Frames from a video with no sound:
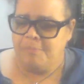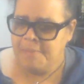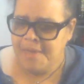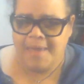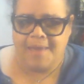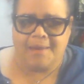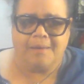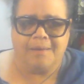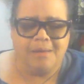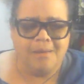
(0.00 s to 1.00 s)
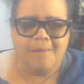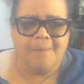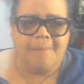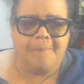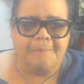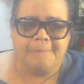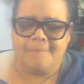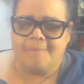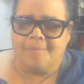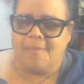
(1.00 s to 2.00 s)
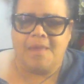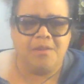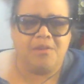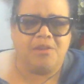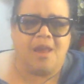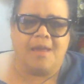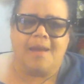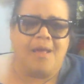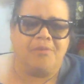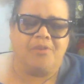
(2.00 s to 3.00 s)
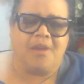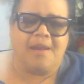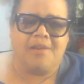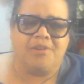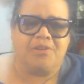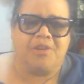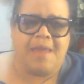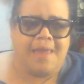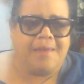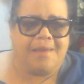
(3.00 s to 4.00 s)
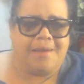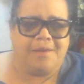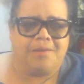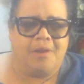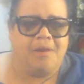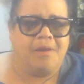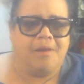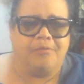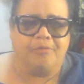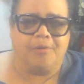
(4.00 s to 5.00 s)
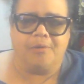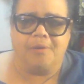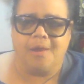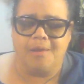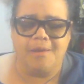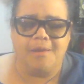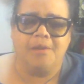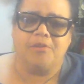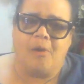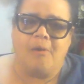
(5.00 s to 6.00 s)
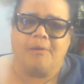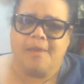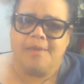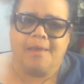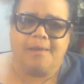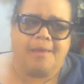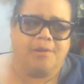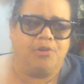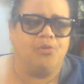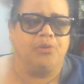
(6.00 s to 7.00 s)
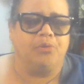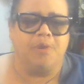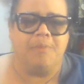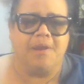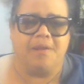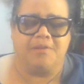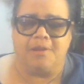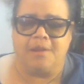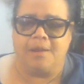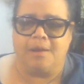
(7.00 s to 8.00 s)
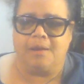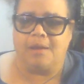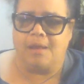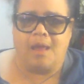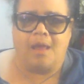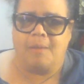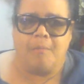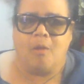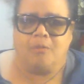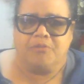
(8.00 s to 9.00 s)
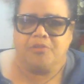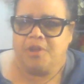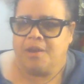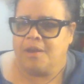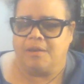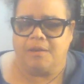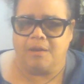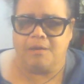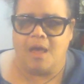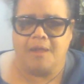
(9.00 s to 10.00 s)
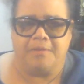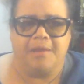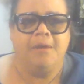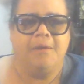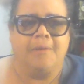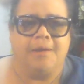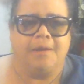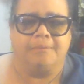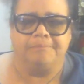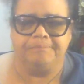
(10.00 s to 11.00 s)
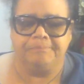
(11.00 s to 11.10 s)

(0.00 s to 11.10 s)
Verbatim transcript: man, inside, outside, I just can't get it done for. It is hard. I can get like two or three minutes and then I'm all of a sudden not there and